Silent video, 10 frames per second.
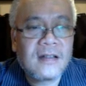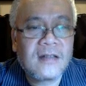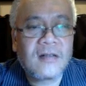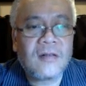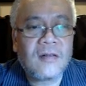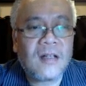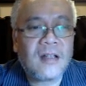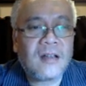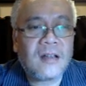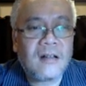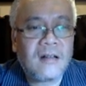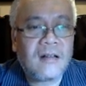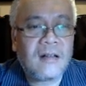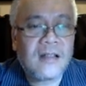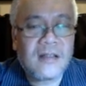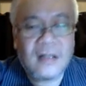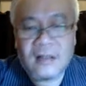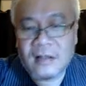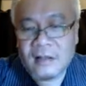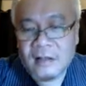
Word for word: So it Uh, exit,